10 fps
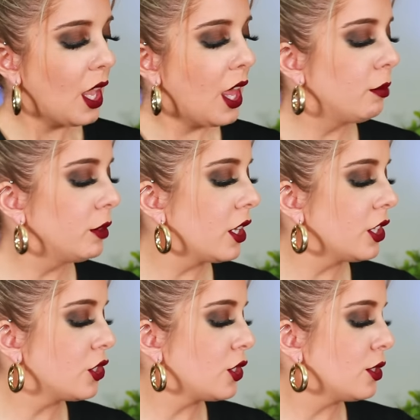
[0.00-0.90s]
and I'm
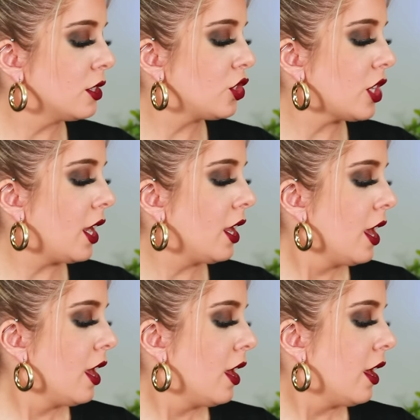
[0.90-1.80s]
literally just using the shade
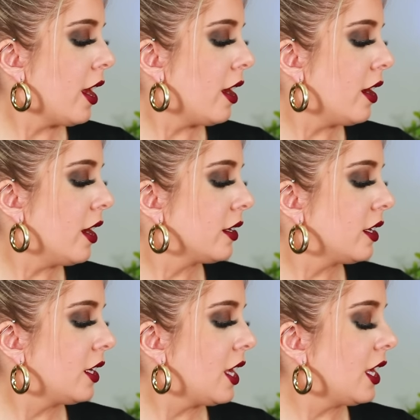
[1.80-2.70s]
uh,
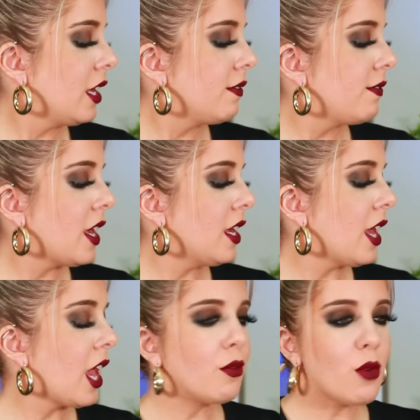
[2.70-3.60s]
Kicking
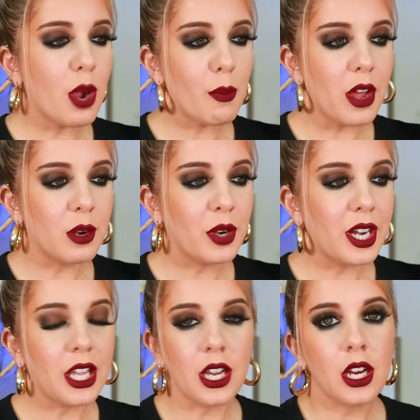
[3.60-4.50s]
Fate and Rock Bottom
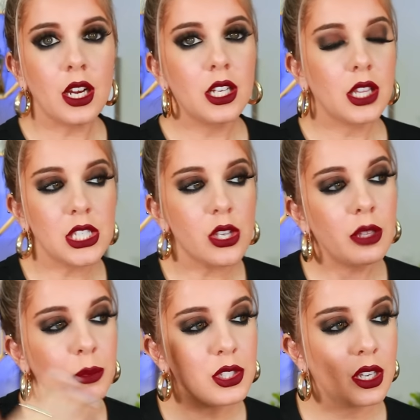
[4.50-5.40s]
right here. That's
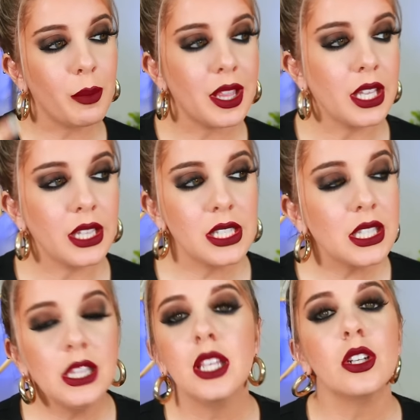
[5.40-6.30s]
all I'm using on my lid. That's
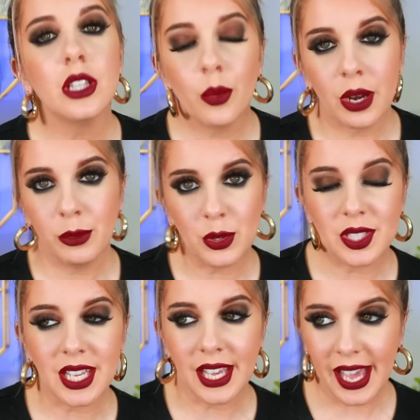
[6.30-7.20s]
literally what I'm
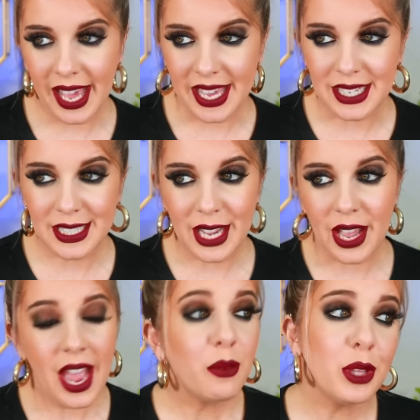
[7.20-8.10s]
using, and
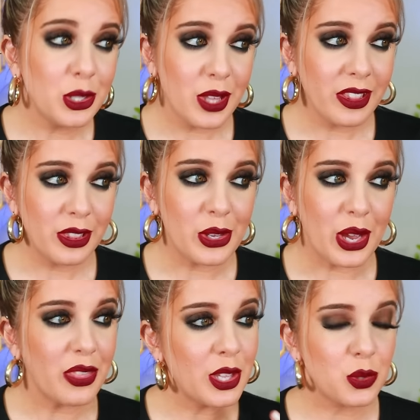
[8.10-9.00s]
uh, I really do like the look.
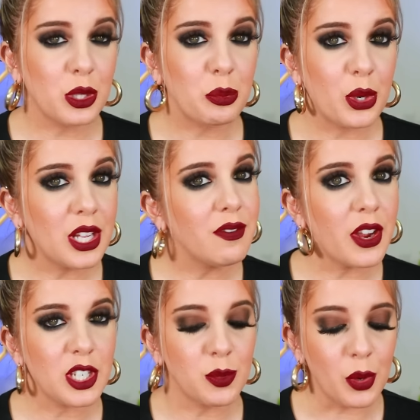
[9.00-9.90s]
I think it's really pretty,
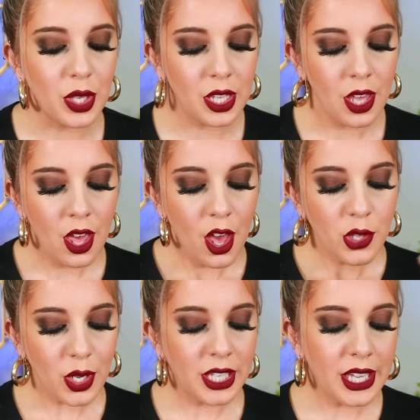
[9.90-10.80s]
very smoky.
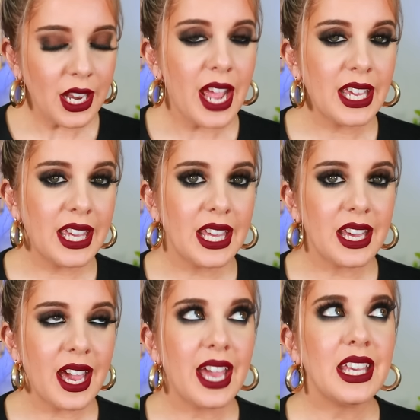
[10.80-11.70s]
So I can get, I can
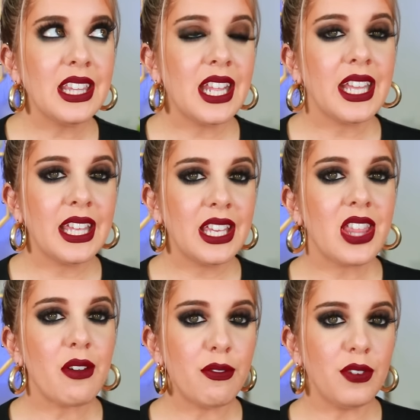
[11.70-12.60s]
get, I get that I can get
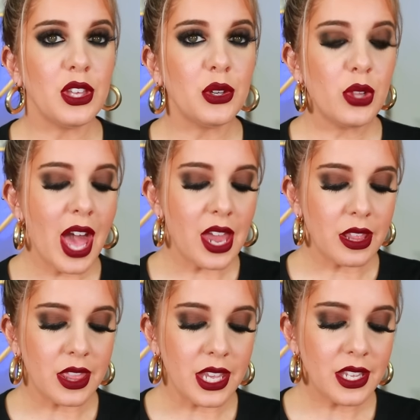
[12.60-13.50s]
that feel out
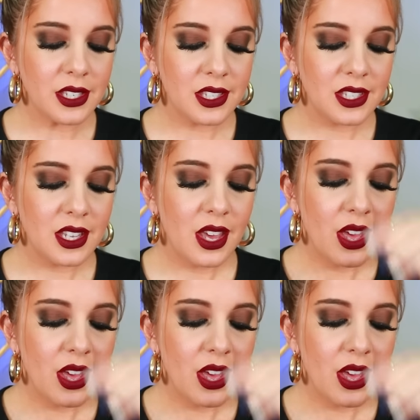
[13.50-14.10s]
of this